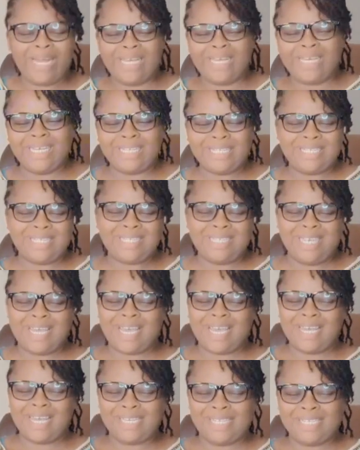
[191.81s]
is here.
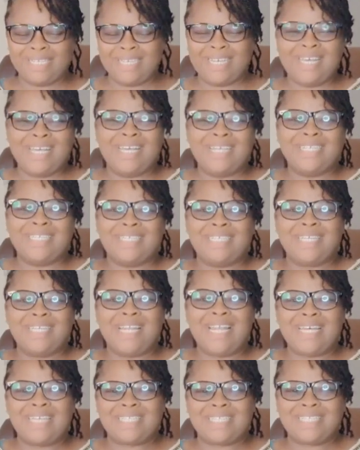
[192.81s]
So
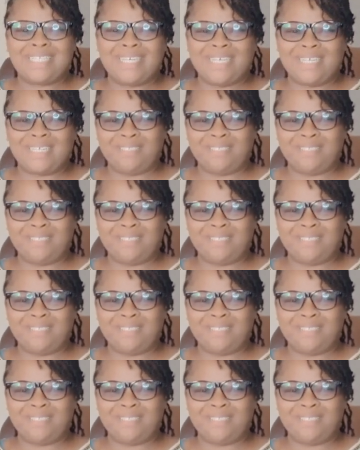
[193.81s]
let's go.